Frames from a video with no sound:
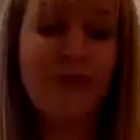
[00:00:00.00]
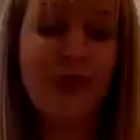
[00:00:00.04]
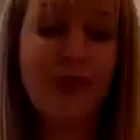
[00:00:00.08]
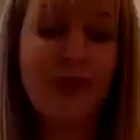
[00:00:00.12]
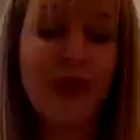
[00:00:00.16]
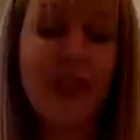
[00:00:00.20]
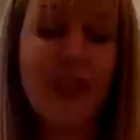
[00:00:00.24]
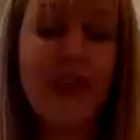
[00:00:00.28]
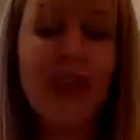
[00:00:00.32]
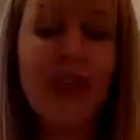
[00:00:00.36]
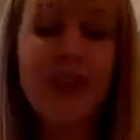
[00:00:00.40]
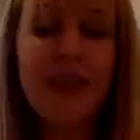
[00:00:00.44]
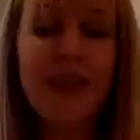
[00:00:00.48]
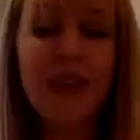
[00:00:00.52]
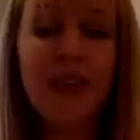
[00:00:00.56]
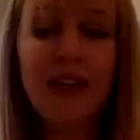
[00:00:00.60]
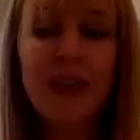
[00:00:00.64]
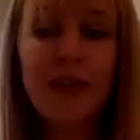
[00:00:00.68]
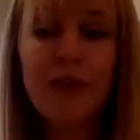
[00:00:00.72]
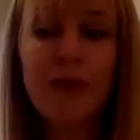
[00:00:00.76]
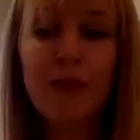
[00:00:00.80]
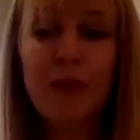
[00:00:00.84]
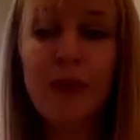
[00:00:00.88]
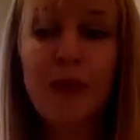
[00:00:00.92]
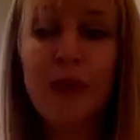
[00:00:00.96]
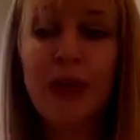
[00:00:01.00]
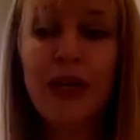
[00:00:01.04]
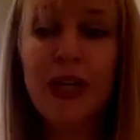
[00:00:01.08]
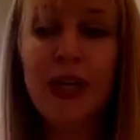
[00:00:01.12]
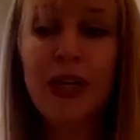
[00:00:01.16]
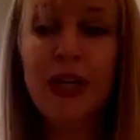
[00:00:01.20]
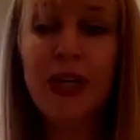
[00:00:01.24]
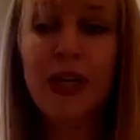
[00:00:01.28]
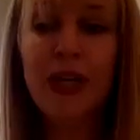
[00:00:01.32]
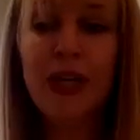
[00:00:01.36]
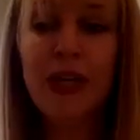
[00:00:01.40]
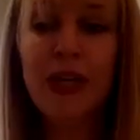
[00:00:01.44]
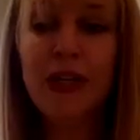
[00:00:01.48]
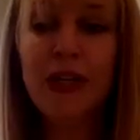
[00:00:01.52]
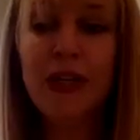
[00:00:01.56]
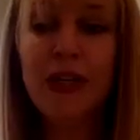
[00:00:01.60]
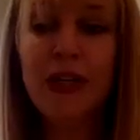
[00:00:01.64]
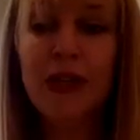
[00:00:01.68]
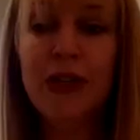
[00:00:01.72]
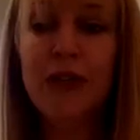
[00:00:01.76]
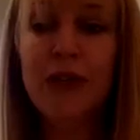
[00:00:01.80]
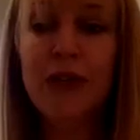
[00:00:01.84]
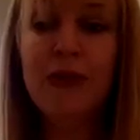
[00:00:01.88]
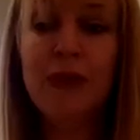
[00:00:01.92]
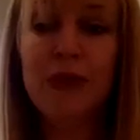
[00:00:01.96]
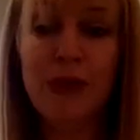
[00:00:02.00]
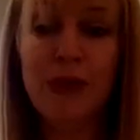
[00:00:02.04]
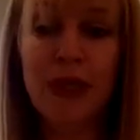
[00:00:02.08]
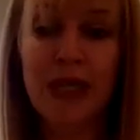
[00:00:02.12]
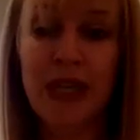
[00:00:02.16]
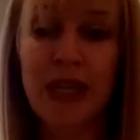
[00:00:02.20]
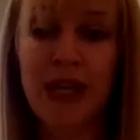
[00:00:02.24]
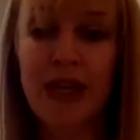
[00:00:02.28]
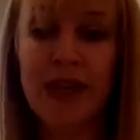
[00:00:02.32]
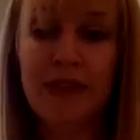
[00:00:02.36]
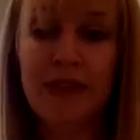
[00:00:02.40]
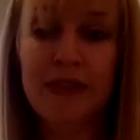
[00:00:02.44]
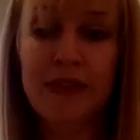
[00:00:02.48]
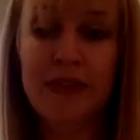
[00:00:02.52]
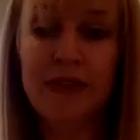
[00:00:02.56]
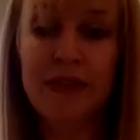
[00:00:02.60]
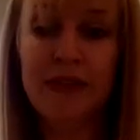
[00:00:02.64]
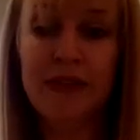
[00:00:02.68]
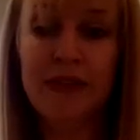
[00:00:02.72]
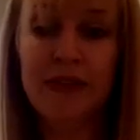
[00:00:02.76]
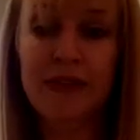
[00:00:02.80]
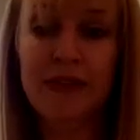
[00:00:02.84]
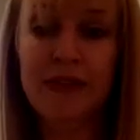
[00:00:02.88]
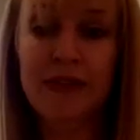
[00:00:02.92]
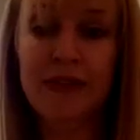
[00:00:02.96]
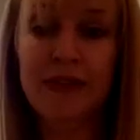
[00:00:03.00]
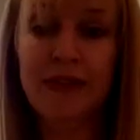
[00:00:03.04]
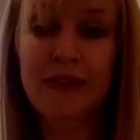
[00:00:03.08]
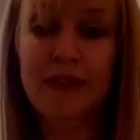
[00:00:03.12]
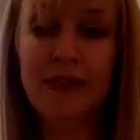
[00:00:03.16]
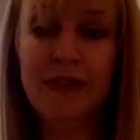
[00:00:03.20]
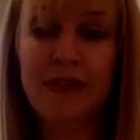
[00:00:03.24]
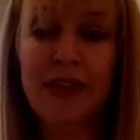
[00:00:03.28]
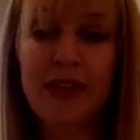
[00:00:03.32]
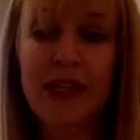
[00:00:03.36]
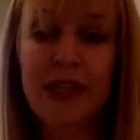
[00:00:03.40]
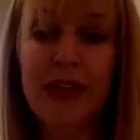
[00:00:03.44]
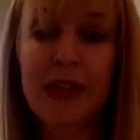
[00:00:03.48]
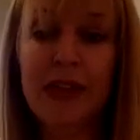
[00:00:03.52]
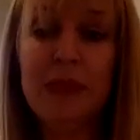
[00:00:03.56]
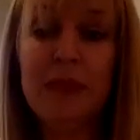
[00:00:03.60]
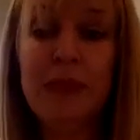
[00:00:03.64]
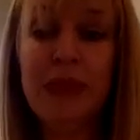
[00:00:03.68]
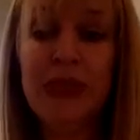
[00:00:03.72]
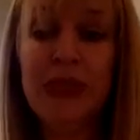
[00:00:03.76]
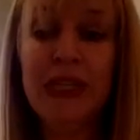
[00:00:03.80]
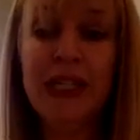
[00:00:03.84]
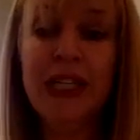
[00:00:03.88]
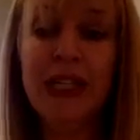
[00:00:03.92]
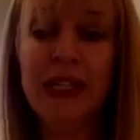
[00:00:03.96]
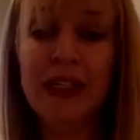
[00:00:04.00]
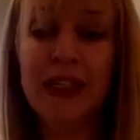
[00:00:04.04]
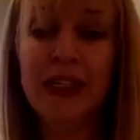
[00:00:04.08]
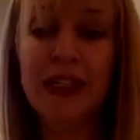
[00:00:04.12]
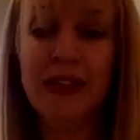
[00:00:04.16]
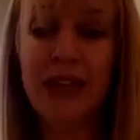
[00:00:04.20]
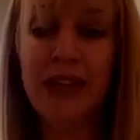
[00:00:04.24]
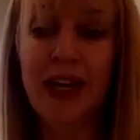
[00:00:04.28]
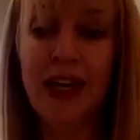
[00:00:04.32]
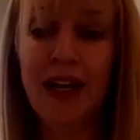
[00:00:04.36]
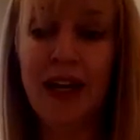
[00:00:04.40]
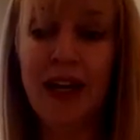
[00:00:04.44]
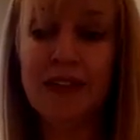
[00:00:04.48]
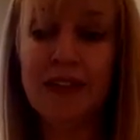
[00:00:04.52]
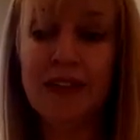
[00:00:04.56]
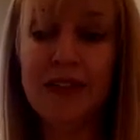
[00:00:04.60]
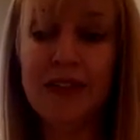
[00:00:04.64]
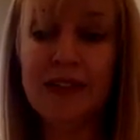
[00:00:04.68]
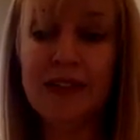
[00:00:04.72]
And then by you doing that and being that,